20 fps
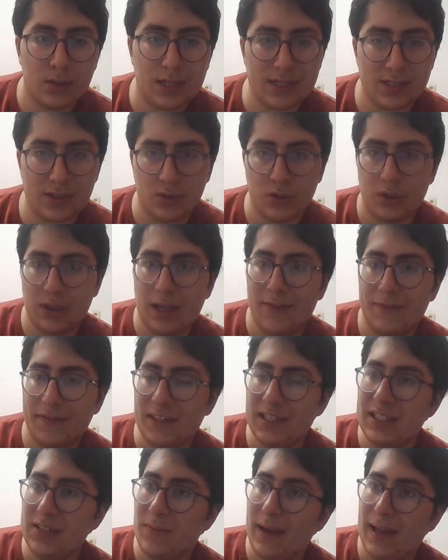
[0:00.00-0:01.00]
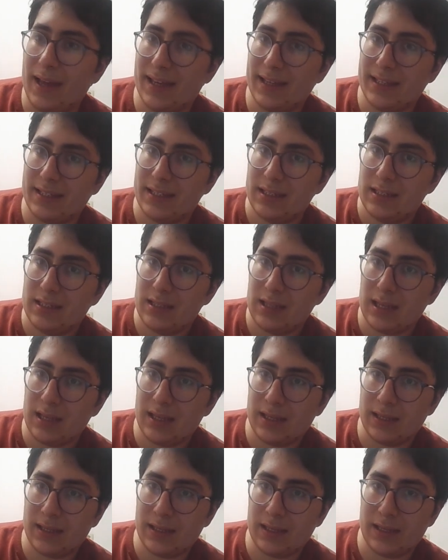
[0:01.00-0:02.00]
So that's good enough. Either way,
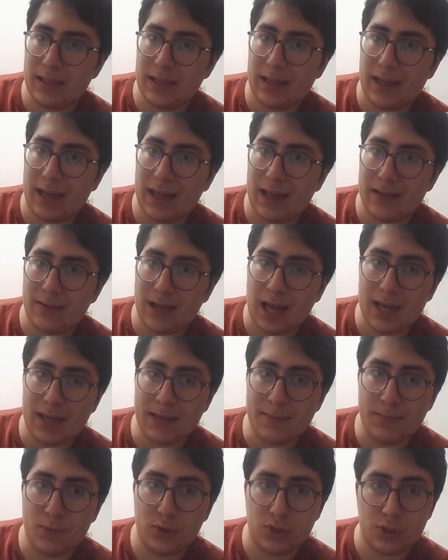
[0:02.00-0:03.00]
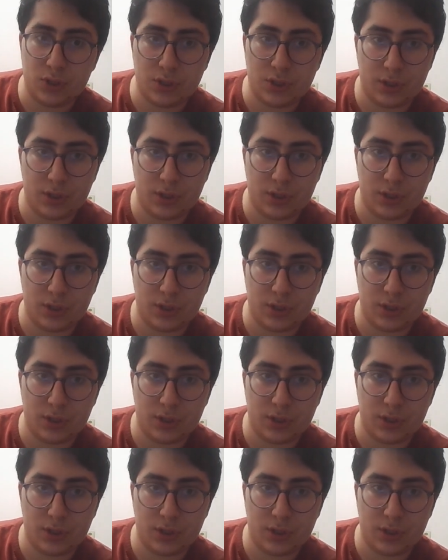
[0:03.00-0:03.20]
I put